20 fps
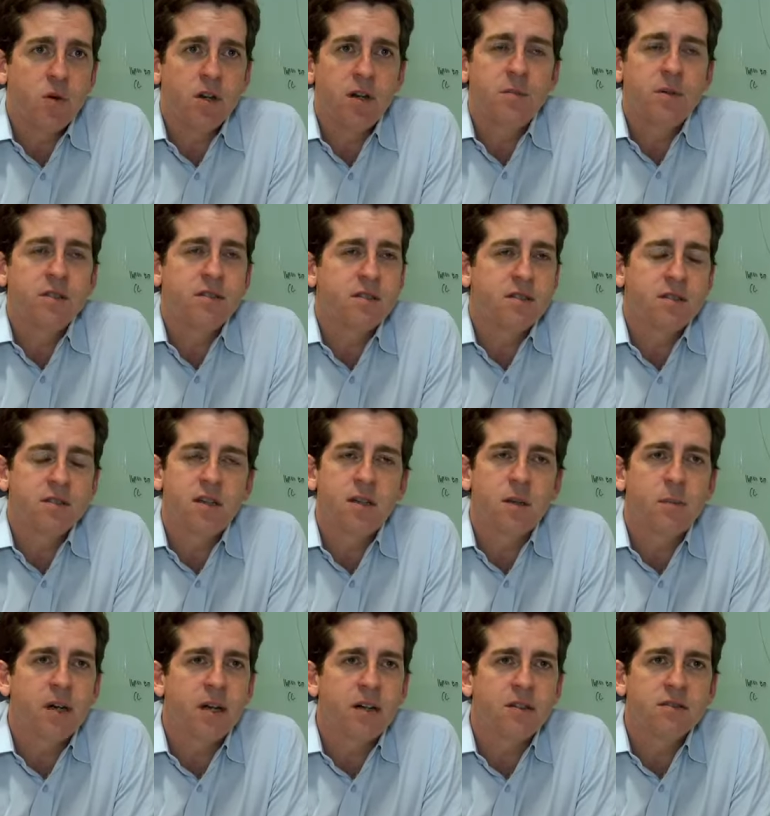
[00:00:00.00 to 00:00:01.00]
what our business is
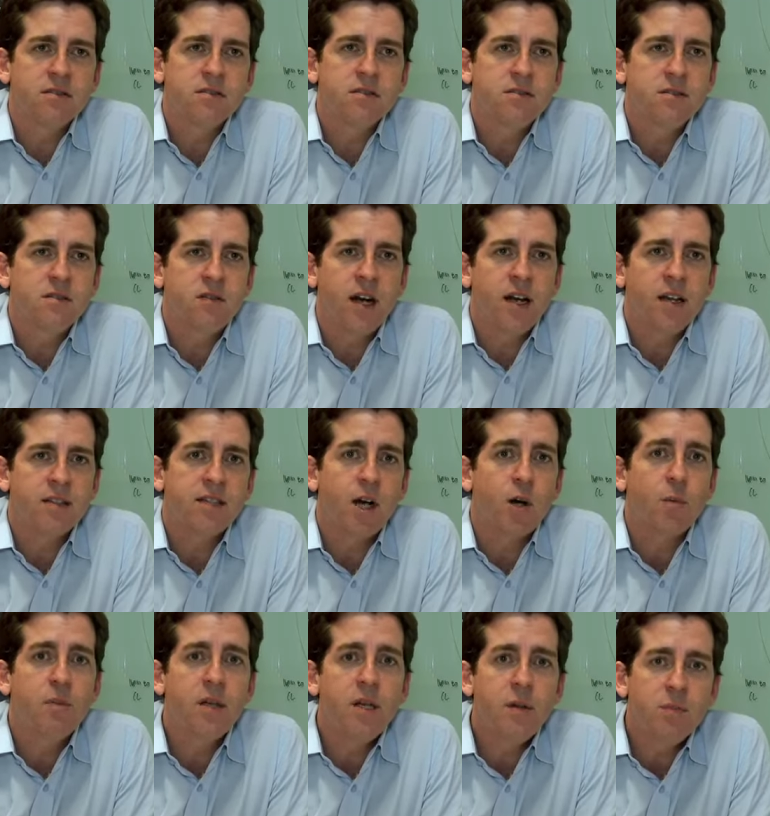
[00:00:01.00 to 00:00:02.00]
all about, right? It's
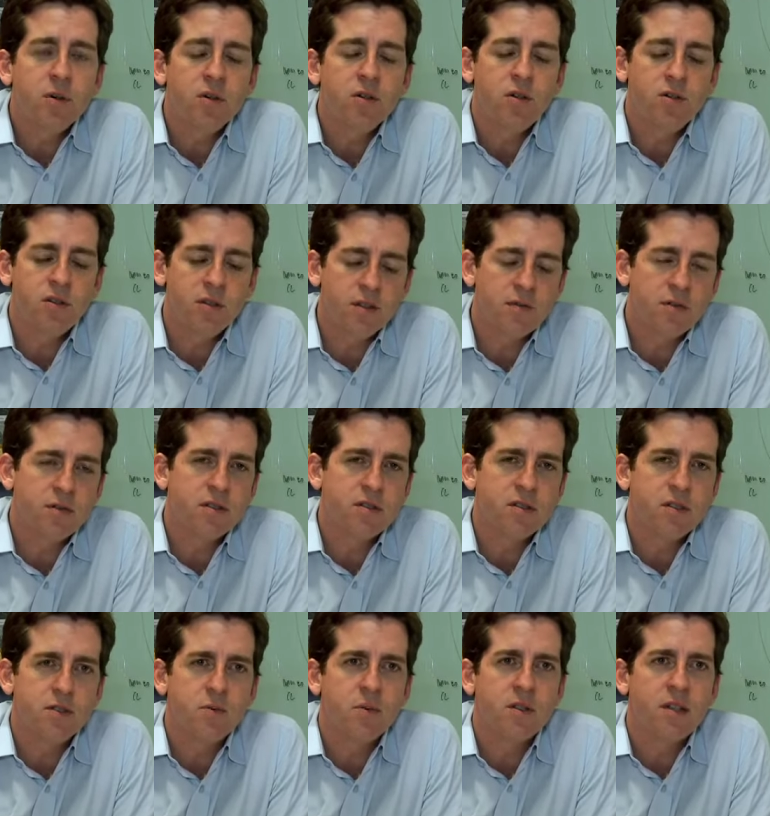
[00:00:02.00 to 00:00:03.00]
our people who deliver
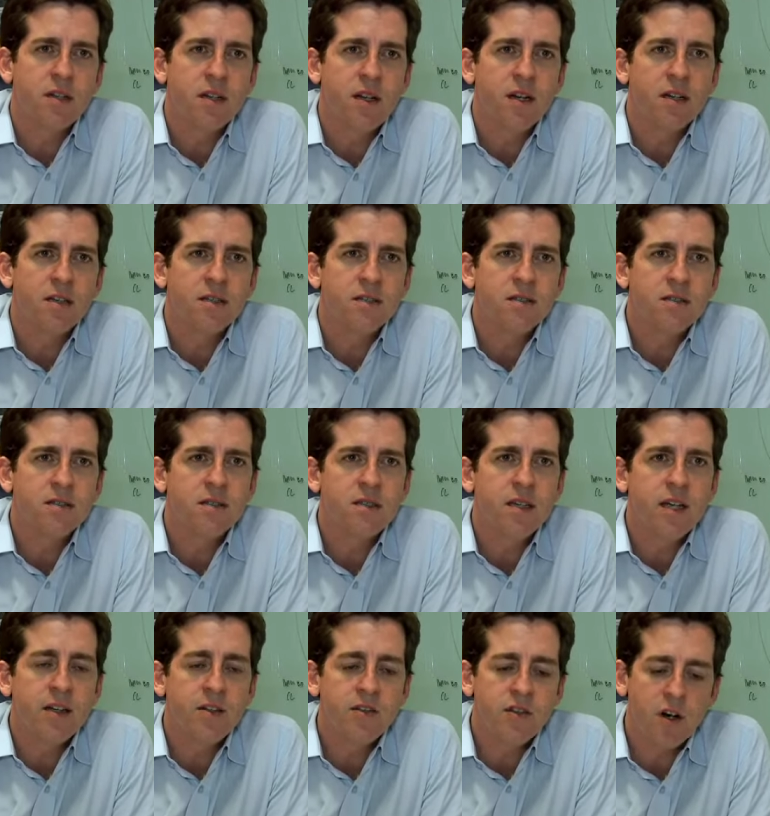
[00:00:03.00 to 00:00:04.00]
results with clients.
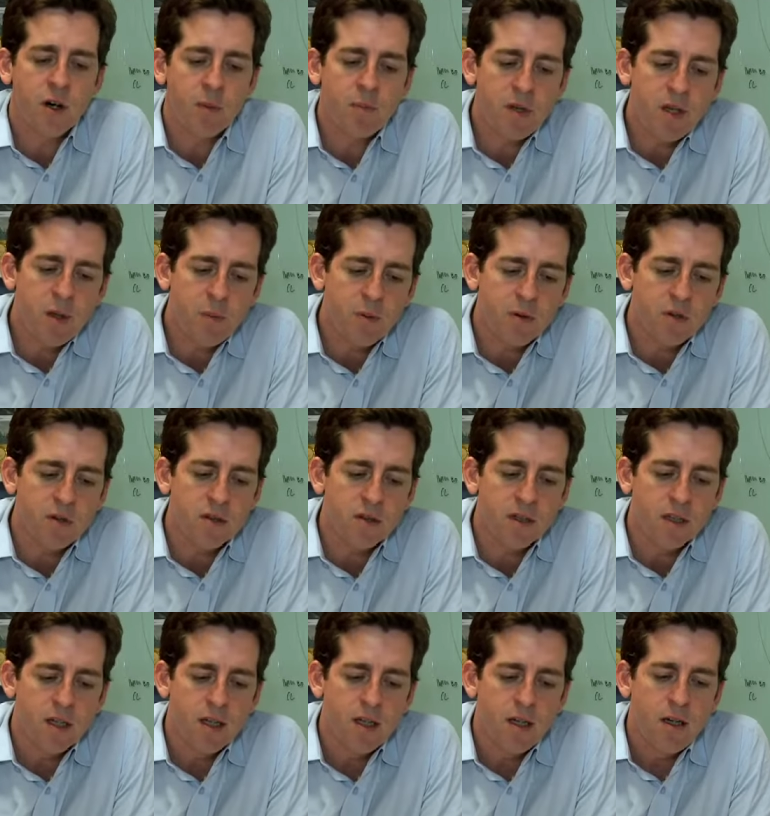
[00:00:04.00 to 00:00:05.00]
It's our
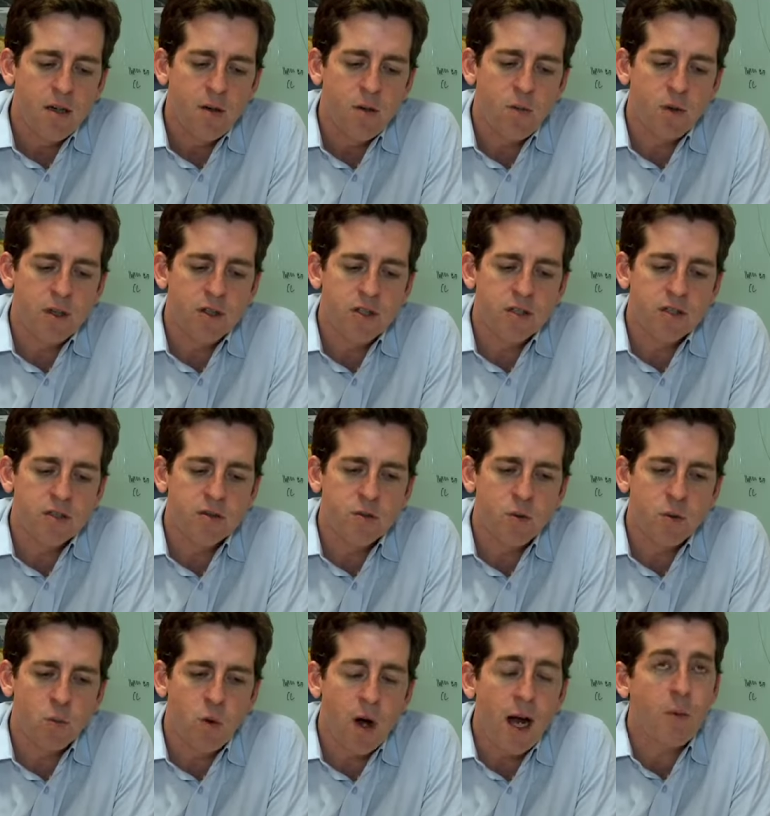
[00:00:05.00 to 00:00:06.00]
people, which is
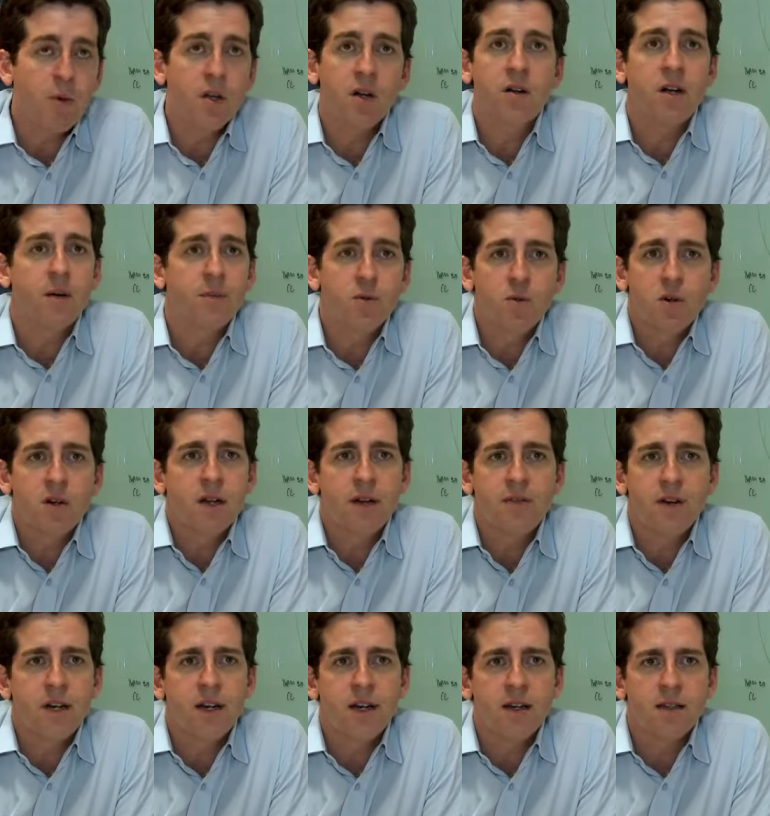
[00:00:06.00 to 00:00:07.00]
why we all come to work
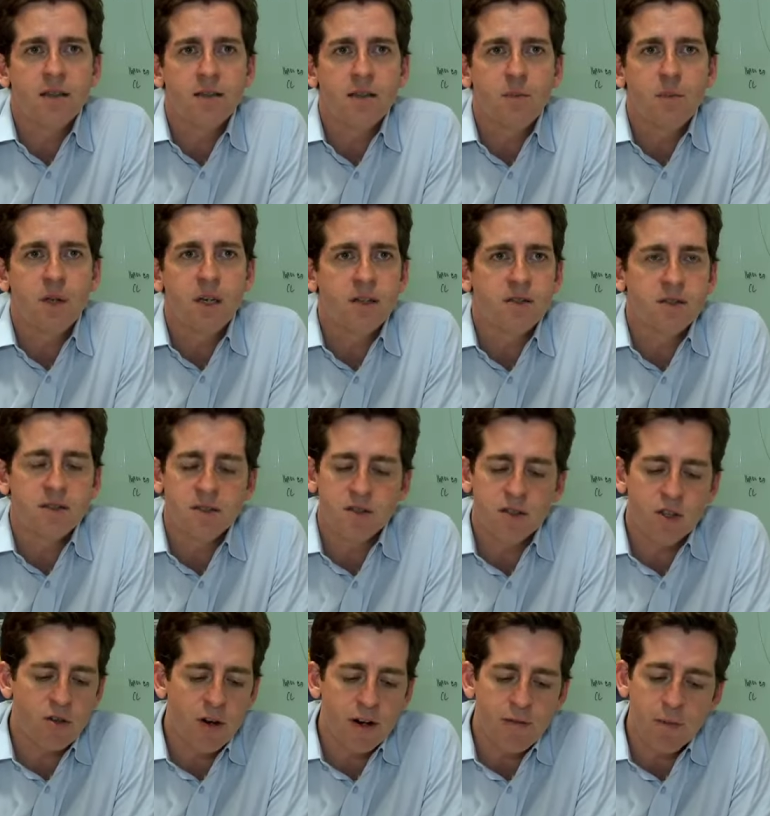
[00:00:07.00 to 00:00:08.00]
every day, because this
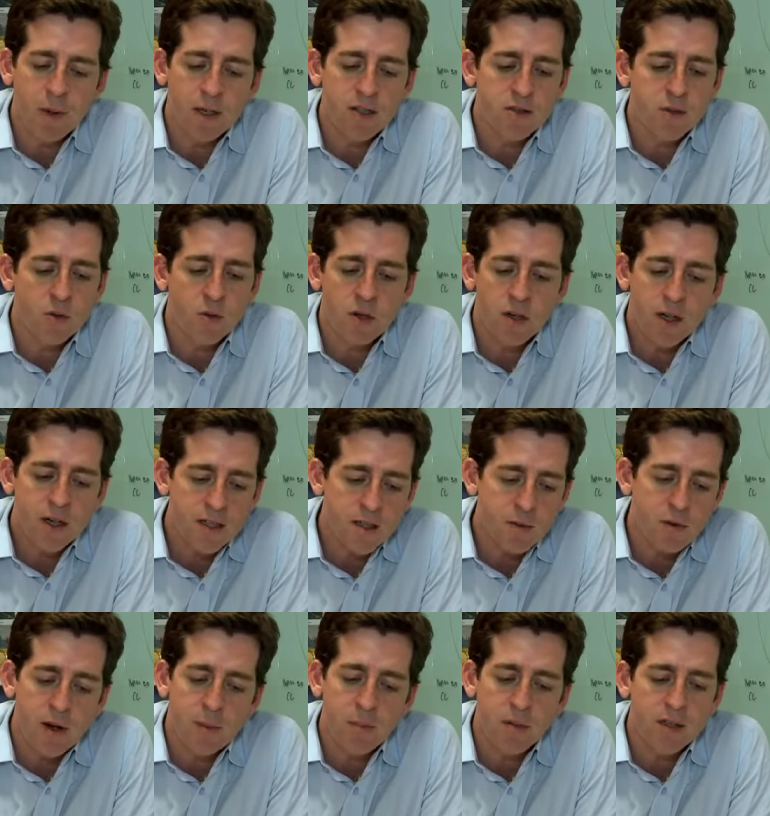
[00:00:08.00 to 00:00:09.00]
is a great place to work, and it's
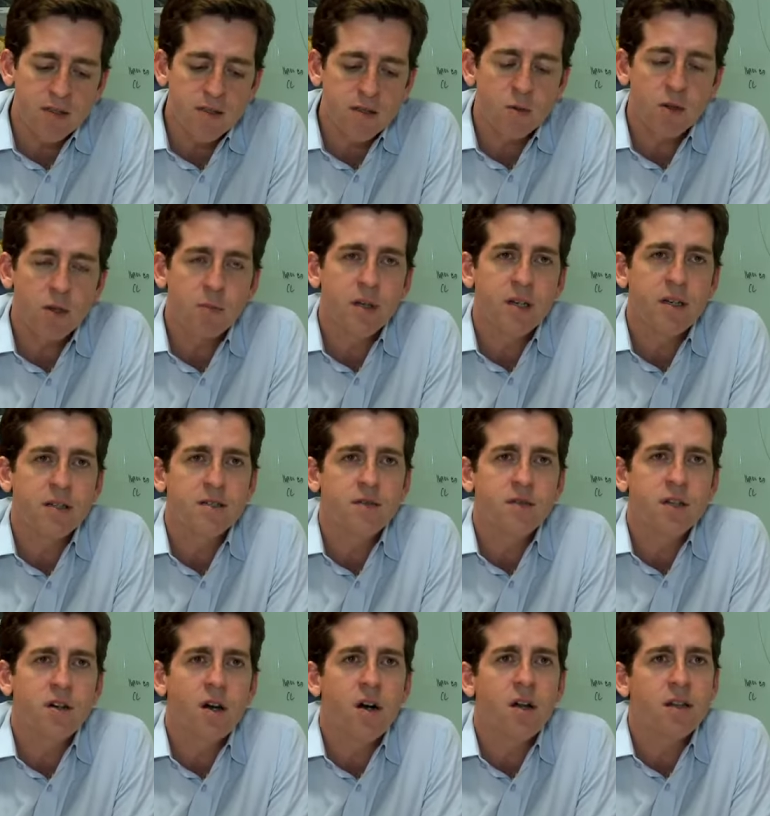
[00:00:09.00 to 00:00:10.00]
a great place to work because
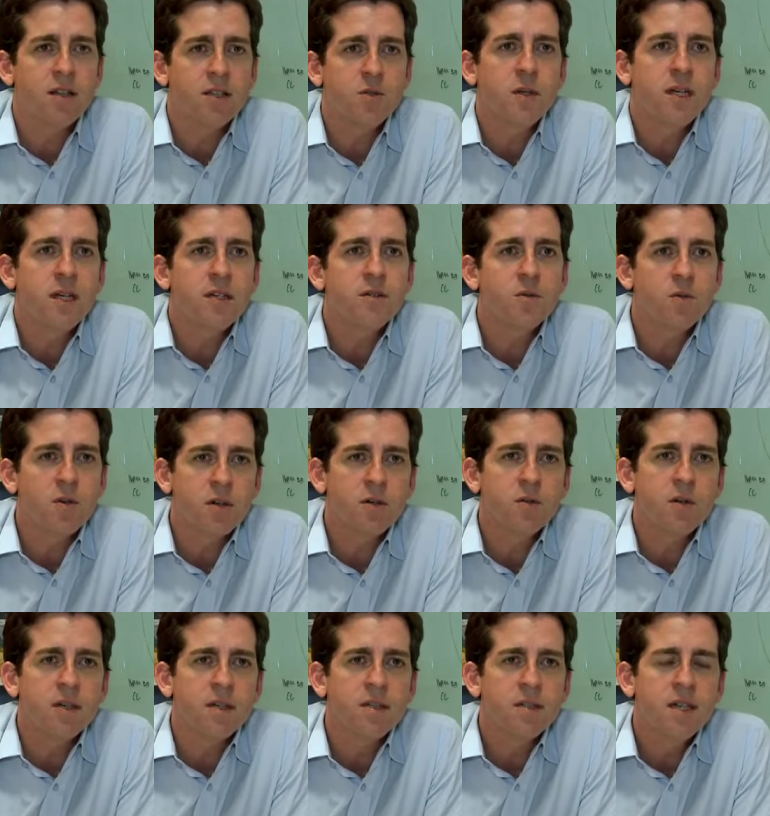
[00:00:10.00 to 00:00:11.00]
of the colleagues we get to
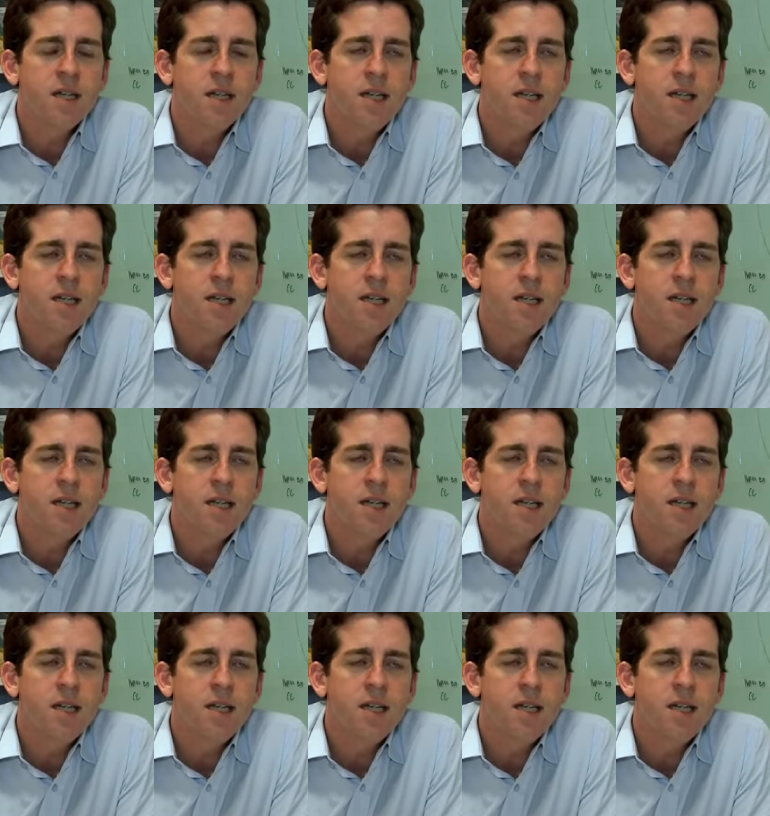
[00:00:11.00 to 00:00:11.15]
work with.